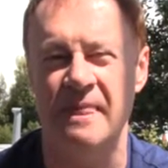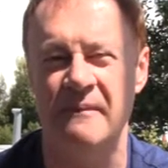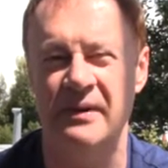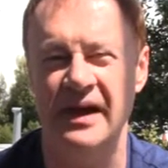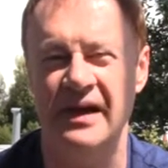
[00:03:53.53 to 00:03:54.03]

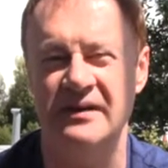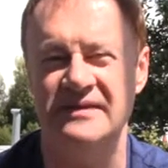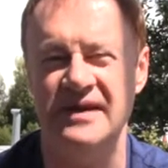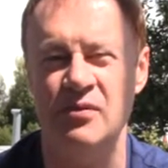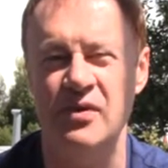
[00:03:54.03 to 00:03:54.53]
But
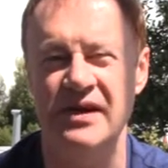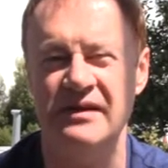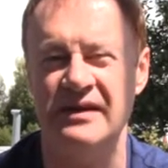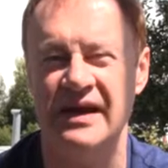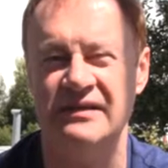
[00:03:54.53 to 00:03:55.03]

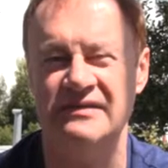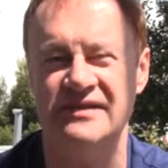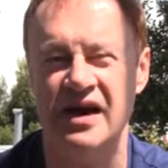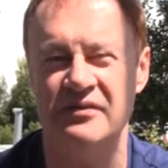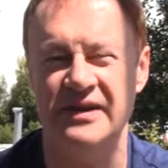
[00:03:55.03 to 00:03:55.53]
someone that's
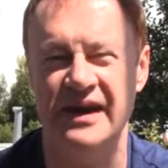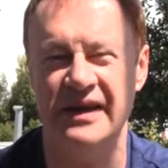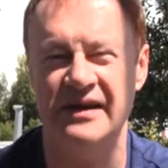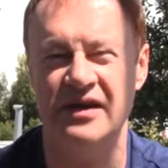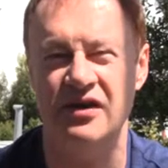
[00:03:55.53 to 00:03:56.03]
not
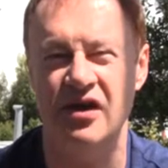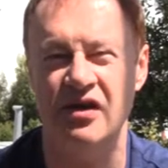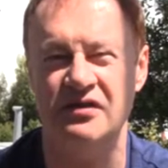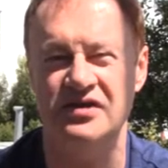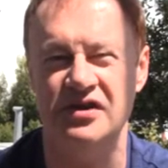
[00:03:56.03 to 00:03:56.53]
related at
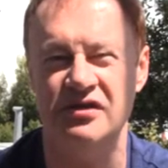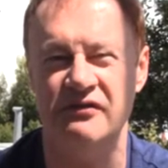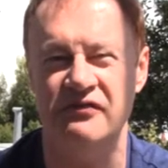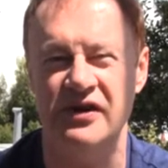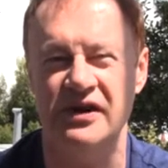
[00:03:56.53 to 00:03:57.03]
all to you,
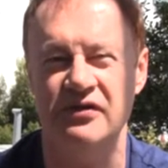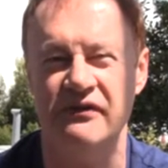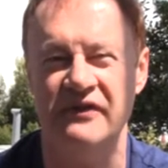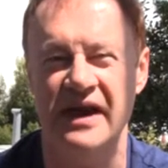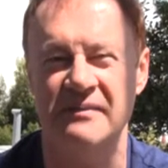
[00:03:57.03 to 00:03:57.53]
friend or
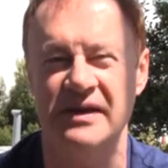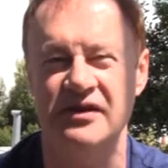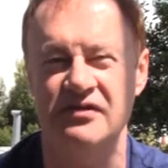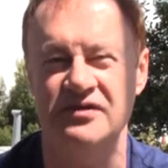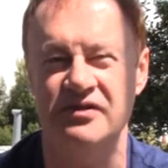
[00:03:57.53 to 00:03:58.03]
family,
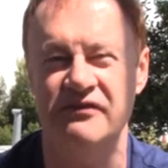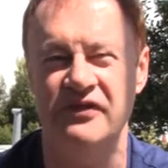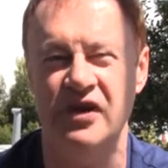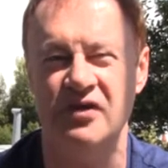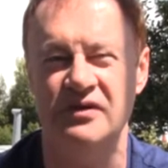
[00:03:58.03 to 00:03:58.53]
use their
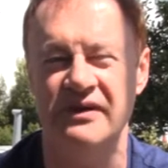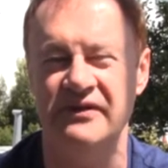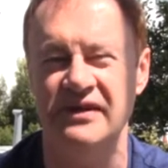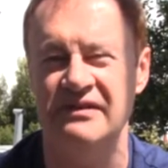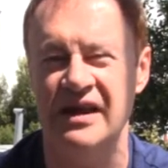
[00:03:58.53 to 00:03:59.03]
phone.
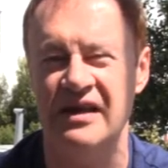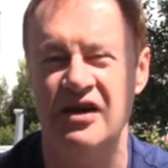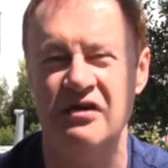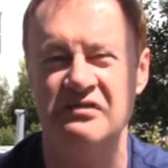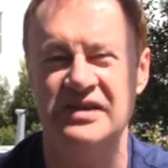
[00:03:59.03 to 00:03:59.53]
Even
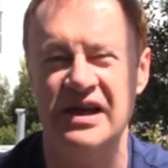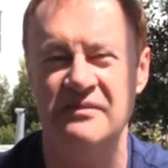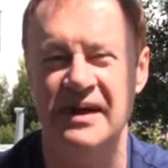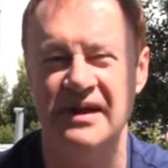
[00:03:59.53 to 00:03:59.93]
a hotel might